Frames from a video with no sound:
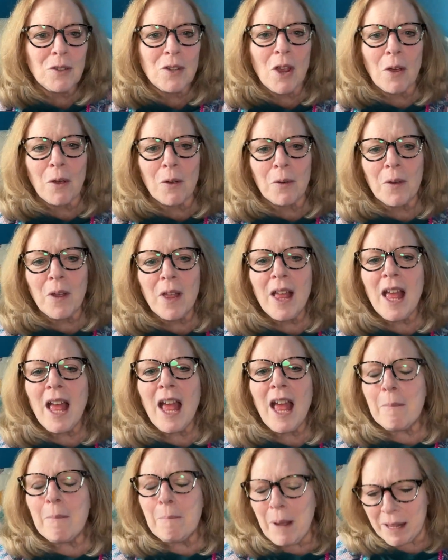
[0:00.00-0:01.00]
So,
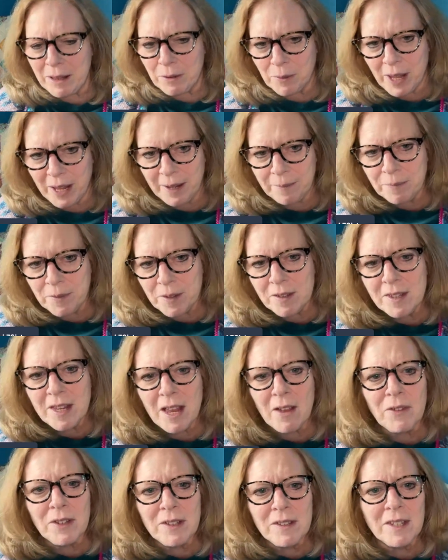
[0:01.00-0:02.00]
by the way,
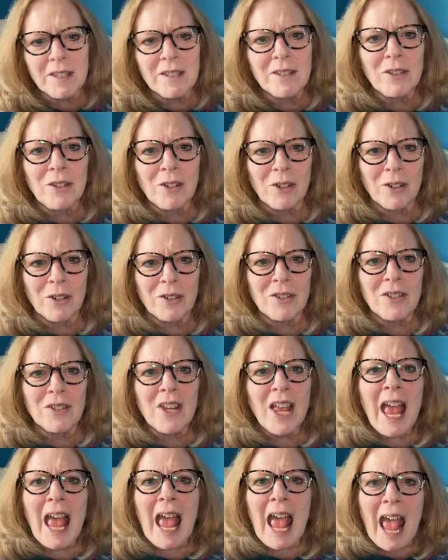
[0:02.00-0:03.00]
Seven Sisters